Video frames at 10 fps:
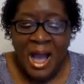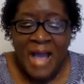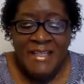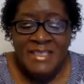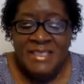
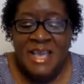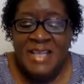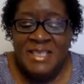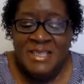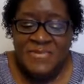I can
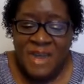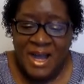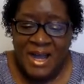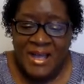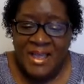
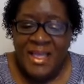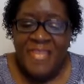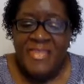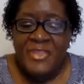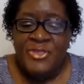testify
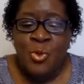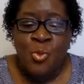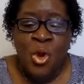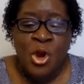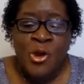that the
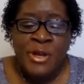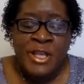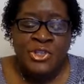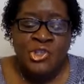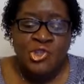word
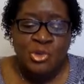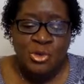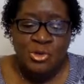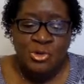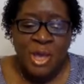is
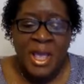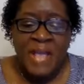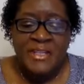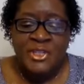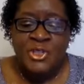true
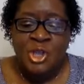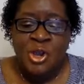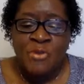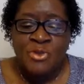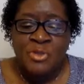and
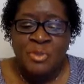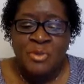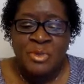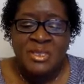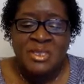deserves to be
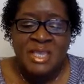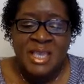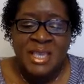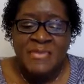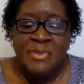
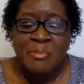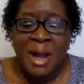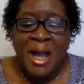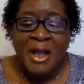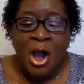received
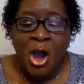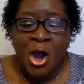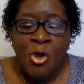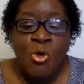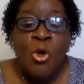by
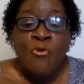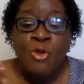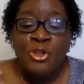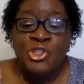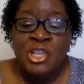all.
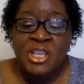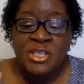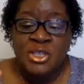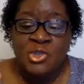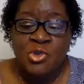For
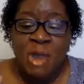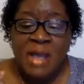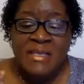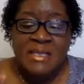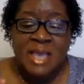Jesus
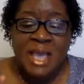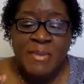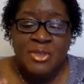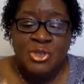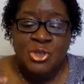Christ
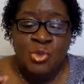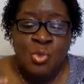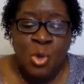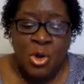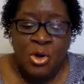came into the
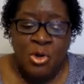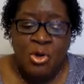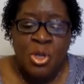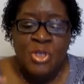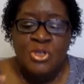
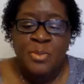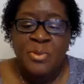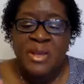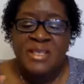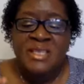world to
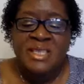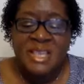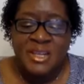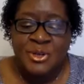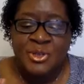bring
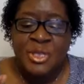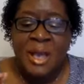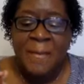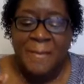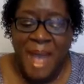sinners
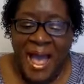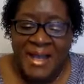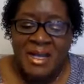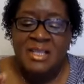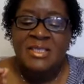
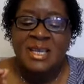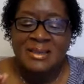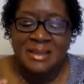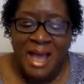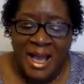back to
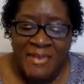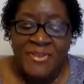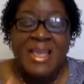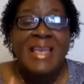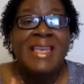life,
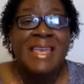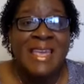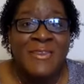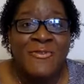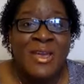
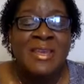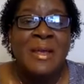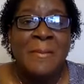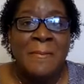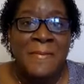
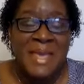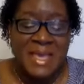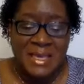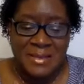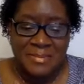even
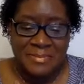me,